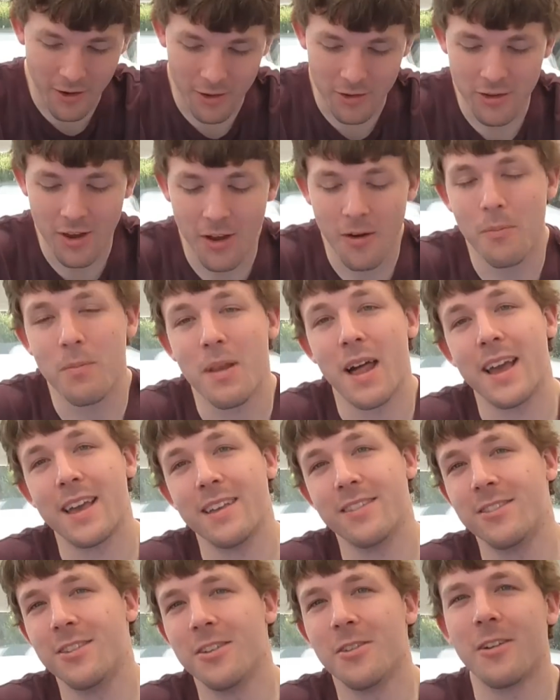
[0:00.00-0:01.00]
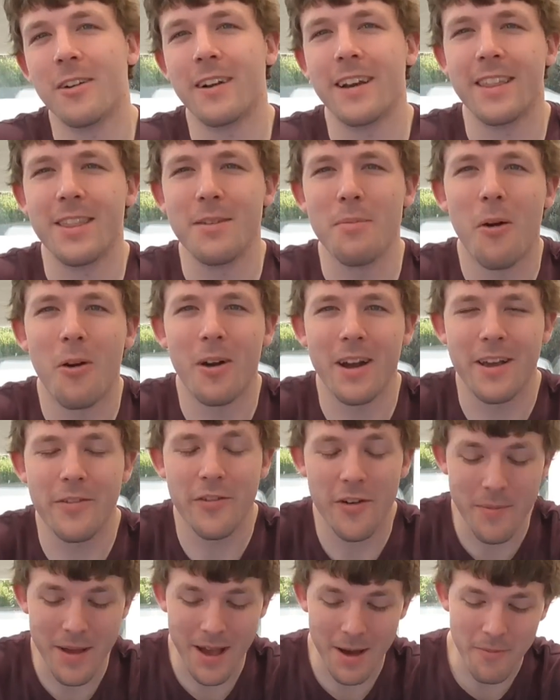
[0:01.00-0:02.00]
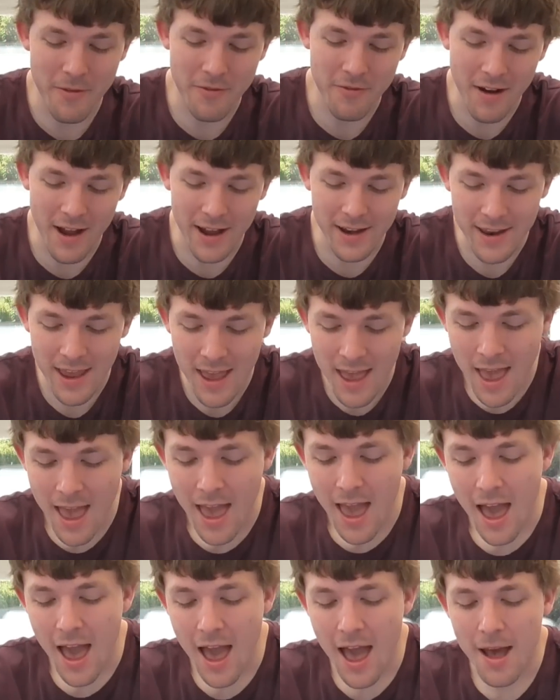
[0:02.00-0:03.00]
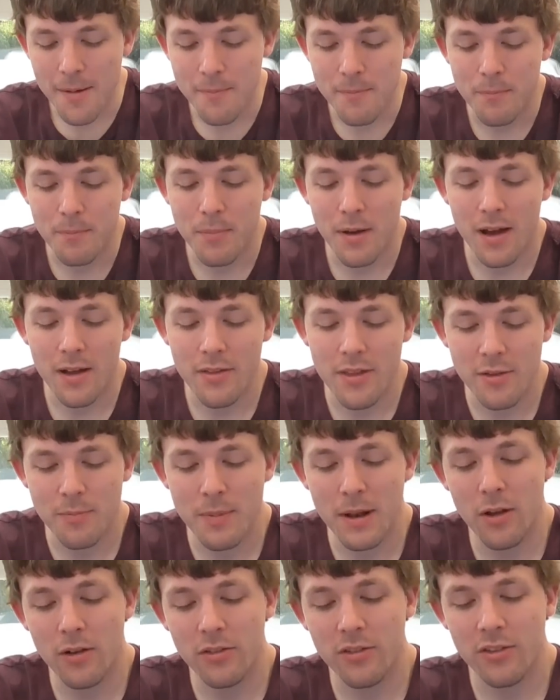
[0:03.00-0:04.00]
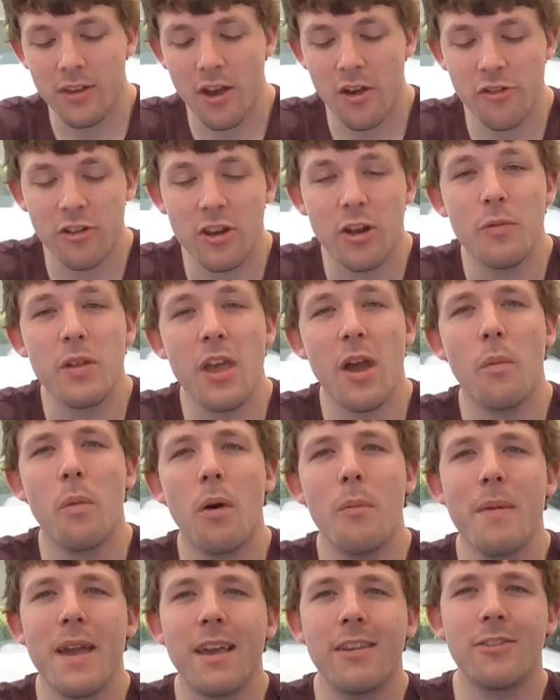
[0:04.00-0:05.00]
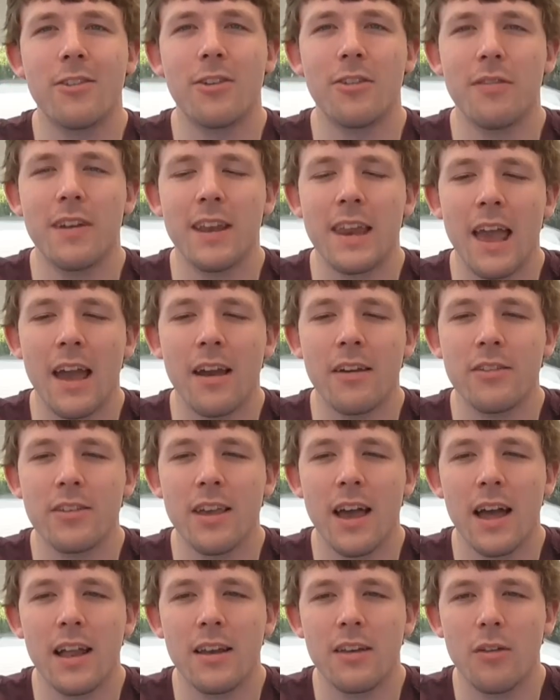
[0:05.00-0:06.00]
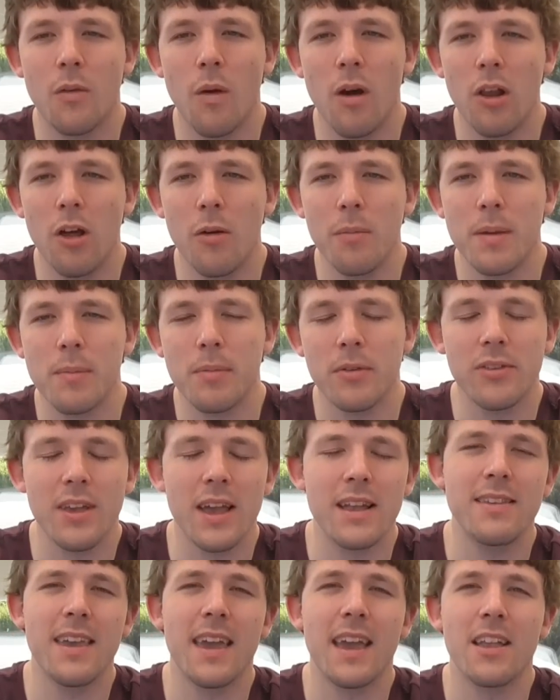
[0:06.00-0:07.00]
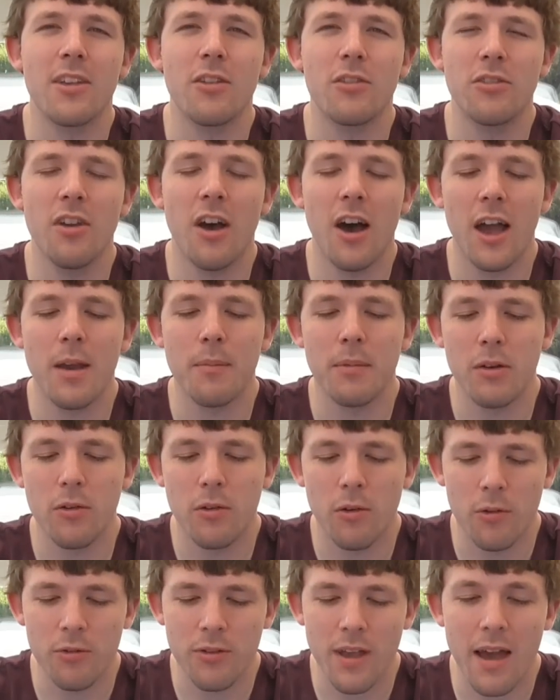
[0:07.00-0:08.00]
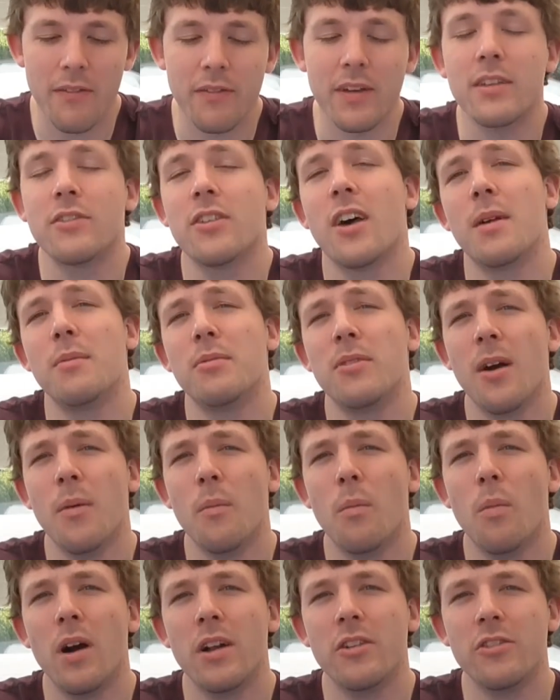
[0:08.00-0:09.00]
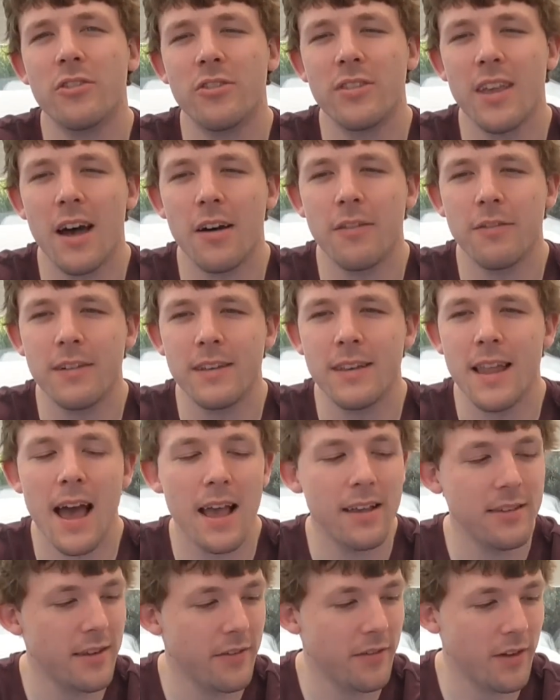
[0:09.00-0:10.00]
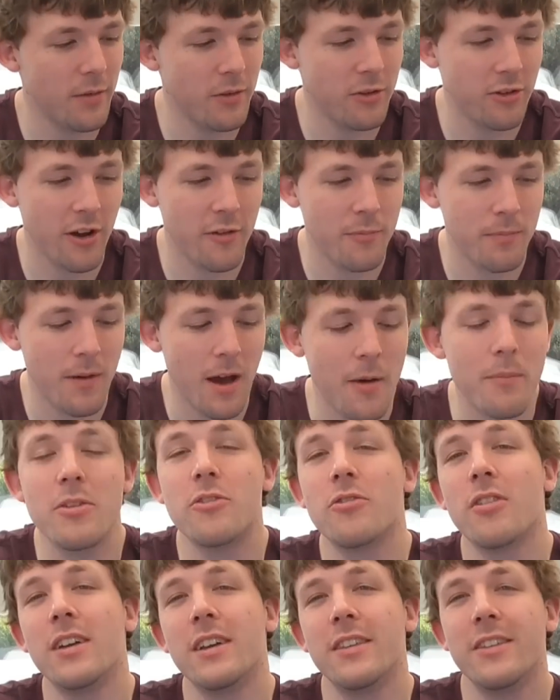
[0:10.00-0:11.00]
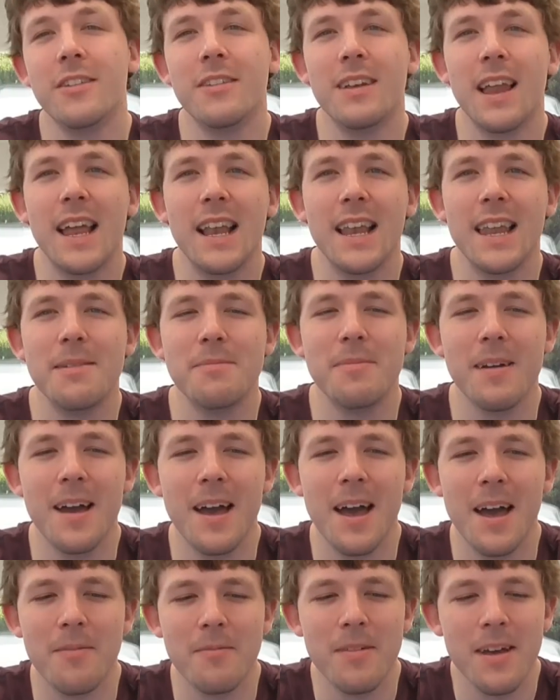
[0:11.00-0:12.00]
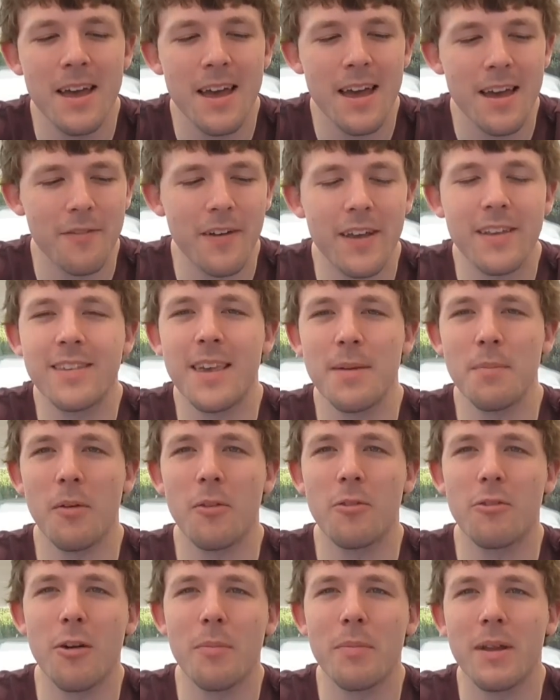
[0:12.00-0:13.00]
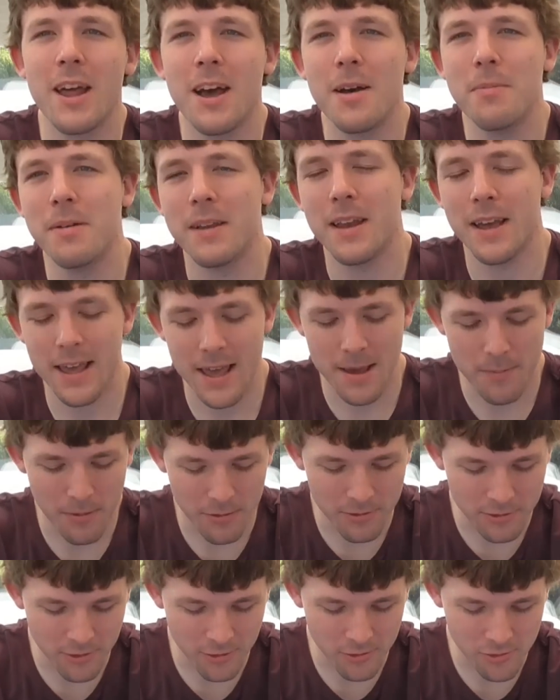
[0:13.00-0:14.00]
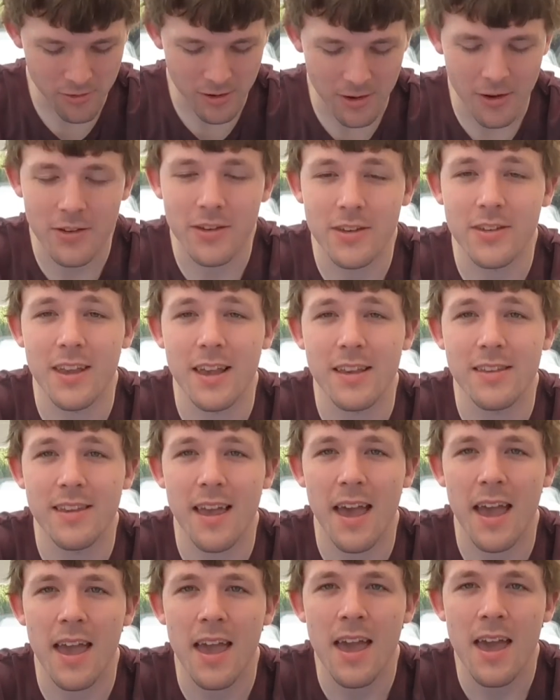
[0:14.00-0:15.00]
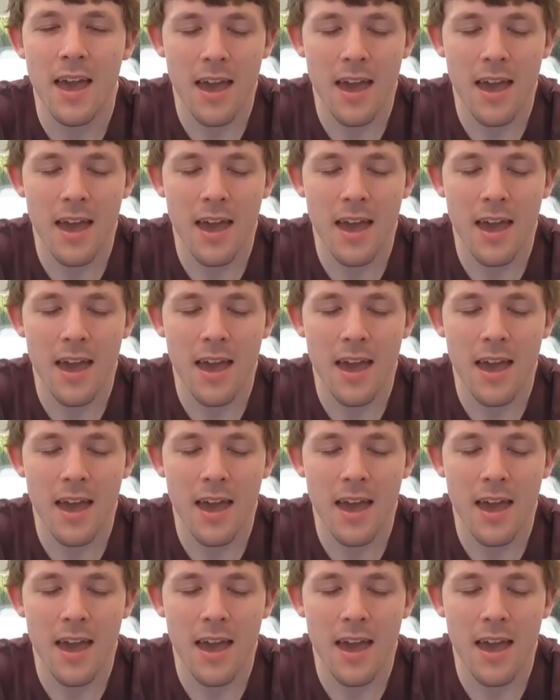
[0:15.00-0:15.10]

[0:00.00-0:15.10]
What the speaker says: gone total blank. It's too early in the morning for me, I'm afraid. But there's been a lot of discussion on, you know, what makes good videos, and quite a lot of people say taking your time, and of course having time to unwind yourself, and that is something which I've been trying to do lately. But things keep on cropping up, and I keep on soldiering on, as they say.